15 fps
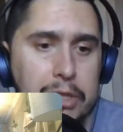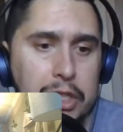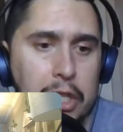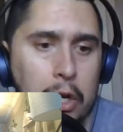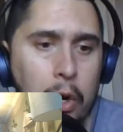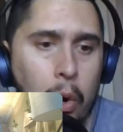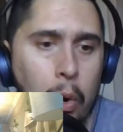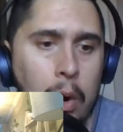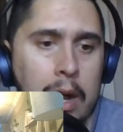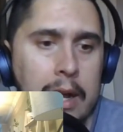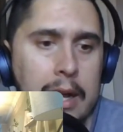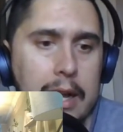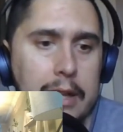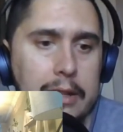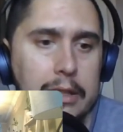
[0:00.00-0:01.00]
So
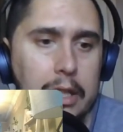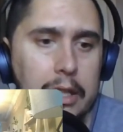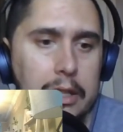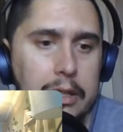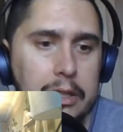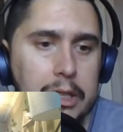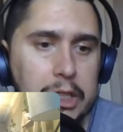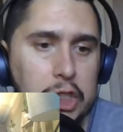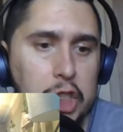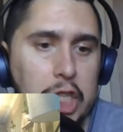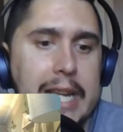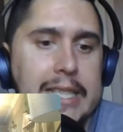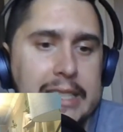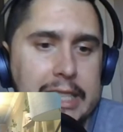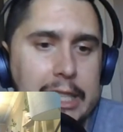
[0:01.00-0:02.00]
the
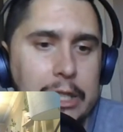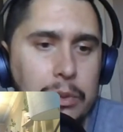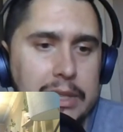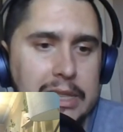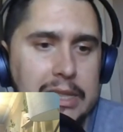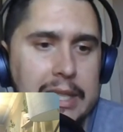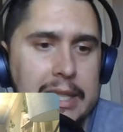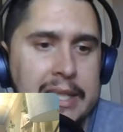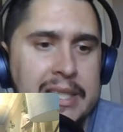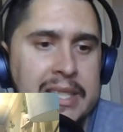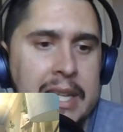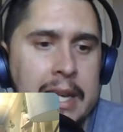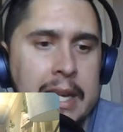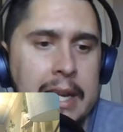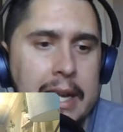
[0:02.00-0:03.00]
chase sequences,